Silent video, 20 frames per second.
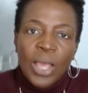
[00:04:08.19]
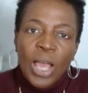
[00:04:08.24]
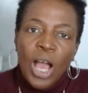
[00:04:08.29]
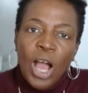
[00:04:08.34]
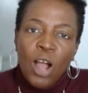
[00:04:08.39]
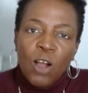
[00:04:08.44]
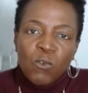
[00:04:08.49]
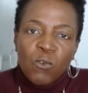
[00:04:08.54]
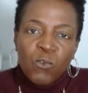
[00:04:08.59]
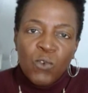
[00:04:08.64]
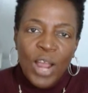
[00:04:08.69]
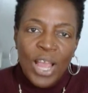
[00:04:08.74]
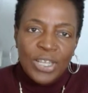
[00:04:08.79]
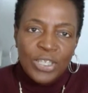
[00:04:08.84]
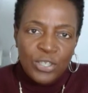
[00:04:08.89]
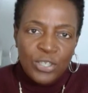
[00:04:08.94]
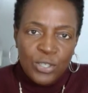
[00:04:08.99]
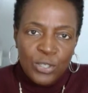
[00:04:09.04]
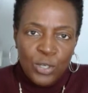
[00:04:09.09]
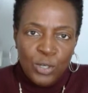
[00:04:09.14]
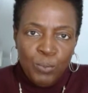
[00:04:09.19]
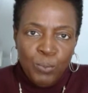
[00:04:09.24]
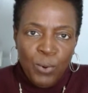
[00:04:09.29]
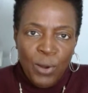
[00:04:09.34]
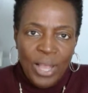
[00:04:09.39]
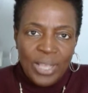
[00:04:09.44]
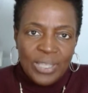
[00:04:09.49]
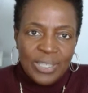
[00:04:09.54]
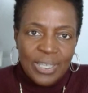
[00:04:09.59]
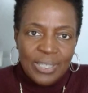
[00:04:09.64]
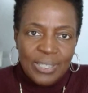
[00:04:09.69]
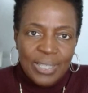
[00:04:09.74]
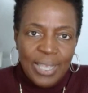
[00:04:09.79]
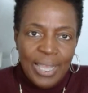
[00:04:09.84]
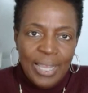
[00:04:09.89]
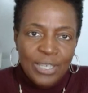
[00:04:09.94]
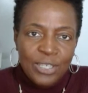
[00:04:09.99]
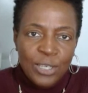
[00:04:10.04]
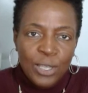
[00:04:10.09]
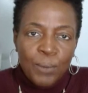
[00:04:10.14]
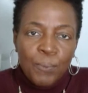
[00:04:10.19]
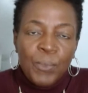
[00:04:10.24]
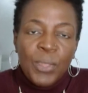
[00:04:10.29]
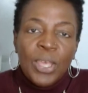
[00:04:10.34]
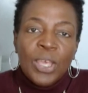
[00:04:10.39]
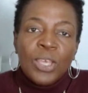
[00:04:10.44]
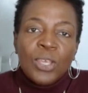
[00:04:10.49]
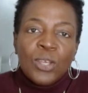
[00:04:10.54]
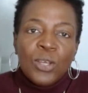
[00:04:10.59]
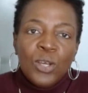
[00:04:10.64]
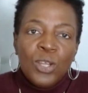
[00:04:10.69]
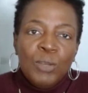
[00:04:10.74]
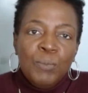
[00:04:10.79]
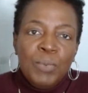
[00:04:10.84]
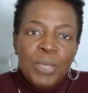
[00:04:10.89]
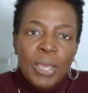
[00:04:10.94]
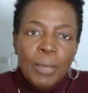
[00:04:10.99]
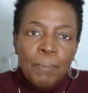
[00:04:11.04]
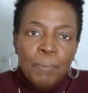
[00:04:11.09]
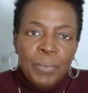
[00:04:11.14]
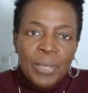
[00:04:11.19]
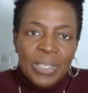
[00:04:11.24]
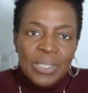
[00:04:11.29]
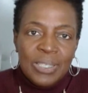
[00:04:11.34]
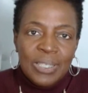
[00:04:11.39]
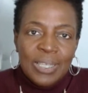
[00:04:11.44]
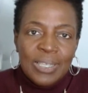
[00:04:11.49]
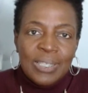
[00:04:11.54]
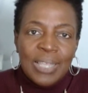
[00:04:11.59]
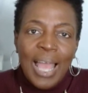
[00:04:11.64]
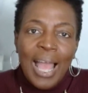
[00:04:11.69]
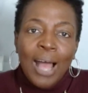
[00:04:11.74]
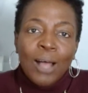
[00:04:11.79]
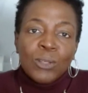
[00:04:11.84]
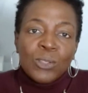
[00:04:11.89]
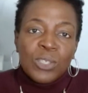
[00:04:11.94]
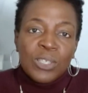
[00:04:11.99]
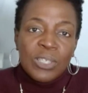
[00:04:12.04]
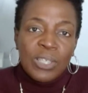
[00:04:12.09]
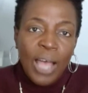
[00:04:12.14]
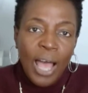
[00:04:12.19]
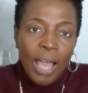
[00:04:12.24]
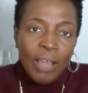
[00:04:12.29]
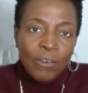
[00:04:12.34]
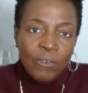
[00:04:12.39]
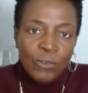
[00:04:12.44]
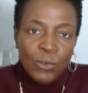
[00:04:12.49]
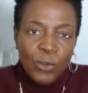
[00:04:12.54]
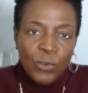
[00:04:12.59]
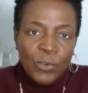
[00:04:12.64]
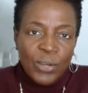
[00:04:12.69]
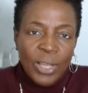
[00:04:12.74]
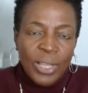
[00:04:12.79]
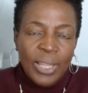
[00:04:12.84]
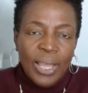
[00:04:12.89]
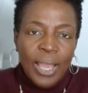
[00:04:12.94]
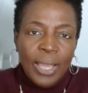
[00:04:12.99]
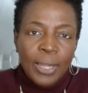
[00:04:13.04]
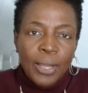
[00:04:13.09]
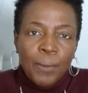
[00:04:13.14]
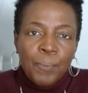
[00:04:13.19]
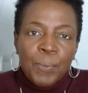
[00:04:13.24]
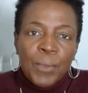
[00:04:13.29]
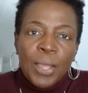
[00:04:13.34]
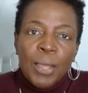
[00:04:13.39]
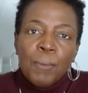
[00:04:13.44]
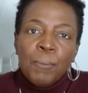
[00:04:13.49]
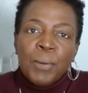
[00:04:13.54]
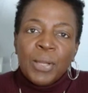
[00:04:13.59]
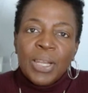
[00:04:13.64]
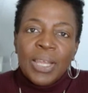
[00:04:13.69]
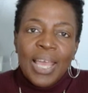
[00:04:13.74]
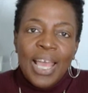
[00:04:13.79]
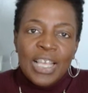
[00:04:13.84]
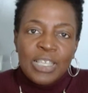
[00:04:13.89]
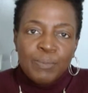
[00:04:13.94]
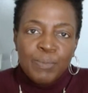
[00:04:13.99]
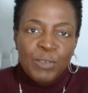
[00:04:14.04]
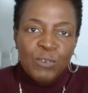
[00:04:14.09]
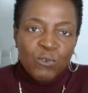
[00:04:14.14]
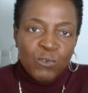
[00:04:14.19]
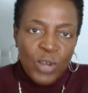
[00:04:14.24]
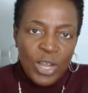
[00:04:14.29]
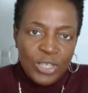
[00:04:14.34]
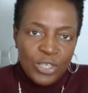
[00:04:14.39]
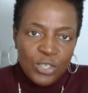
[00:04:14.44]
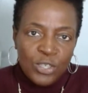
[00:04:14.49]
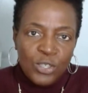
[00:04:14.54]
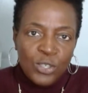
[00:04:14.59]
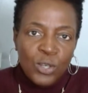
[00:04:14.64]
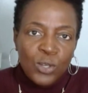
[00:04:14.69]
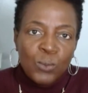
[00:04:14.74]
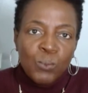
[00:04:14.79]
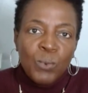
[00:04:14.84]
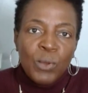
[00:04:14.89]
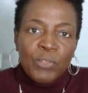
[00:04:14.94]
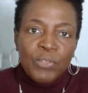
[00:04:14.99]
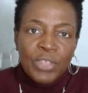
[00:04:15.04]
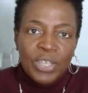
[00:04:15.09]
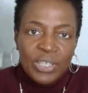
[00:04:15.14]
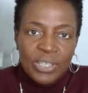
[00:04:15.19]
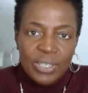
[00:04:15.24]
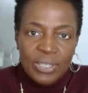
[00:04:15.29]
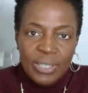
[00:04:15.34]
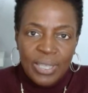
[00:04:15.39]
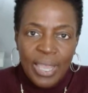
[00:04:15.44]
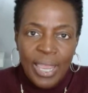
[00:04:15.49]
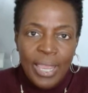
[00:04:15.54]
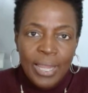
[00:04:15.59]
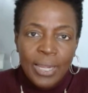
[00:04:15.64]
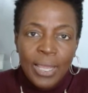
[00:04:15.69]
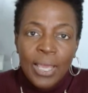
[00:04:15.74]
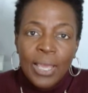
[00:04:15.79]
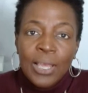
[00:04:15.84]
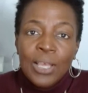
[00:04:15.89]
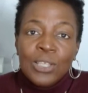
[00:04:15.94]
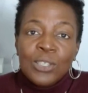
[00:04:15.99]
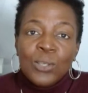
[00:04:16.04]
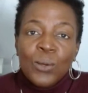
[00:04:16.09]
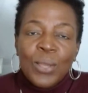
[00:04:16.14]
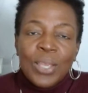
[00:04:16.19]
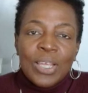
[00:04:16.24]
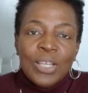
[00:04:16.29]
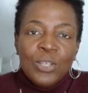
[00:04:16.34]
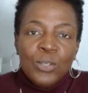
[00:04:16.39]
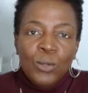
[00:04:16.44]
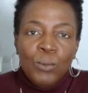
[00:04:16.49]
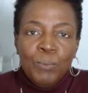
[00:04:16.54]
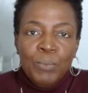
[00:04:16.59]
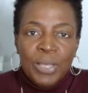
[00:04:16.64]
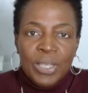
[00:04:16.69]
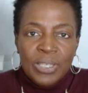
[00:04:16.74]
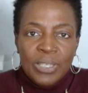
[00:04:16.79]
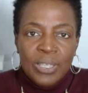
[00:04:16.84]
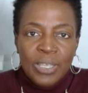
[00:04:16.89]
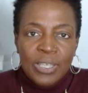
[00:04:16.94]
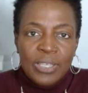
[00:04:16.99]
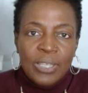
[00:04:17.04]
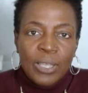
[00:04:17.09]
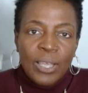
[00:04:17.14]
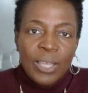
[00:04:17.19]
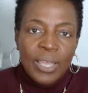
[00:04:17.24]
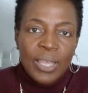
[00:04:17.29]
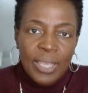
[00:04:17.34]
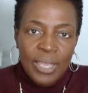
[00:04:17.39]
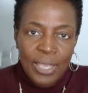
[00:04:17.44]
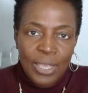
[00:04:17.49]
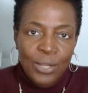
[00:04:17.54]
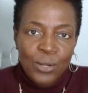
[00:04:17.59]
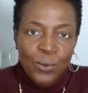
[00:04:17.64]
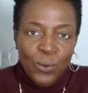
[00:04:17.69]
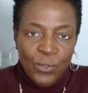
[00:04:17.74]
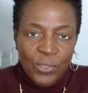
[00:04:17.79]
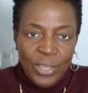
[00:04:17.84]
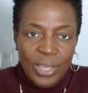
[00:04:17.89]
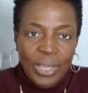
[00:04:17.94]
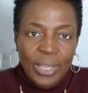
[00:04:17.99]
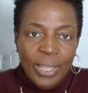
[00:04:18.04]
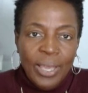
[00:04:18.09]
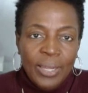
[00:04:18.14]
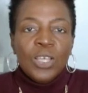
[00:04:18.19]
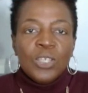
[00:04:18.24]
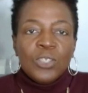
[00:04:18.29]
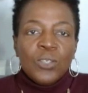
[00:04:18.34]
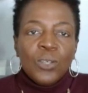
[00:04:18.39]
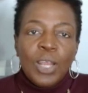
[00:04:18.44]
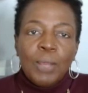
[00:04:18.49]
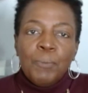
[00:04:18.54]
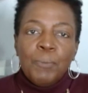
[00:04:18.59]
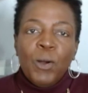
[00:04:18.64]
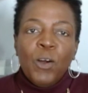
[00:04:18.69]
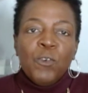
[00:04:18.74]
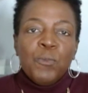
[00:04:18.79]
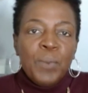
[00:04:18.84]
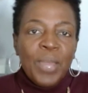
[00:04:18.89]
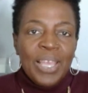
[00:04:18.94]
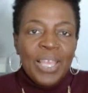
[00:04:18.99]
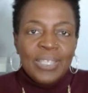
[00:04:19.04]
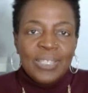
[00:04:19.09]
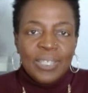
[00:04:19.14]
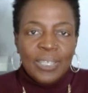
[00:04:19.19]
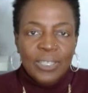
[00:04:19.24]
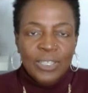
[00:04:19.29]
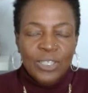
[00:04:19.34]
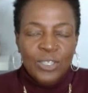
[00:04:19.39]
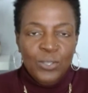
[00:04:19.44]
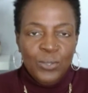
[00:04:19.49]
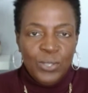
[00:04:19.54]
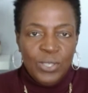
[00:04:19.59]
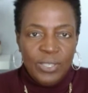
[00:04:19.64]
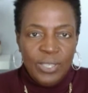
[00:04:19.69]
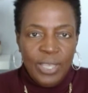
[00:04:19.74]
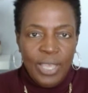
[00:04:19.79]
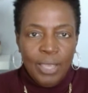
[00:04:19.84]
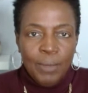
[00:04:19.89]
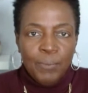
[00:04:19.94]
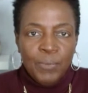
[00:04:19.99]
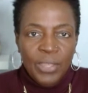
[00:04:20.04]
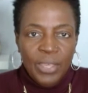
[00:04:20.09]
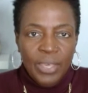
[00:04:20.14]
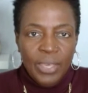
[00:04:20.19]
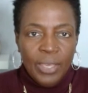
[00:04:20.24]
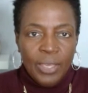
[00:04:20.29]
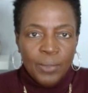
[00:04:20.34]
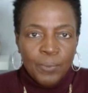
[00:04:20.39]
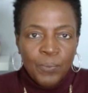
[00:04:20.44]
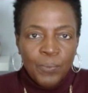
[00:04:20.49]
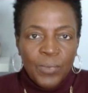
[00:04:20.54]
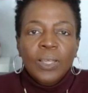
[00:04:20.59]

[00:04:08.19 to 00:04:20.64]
A registered process agent could be a business outside of North Carolina, but it has been registered with the state, so it can do business in North Carolina. So they both basically do the same thing.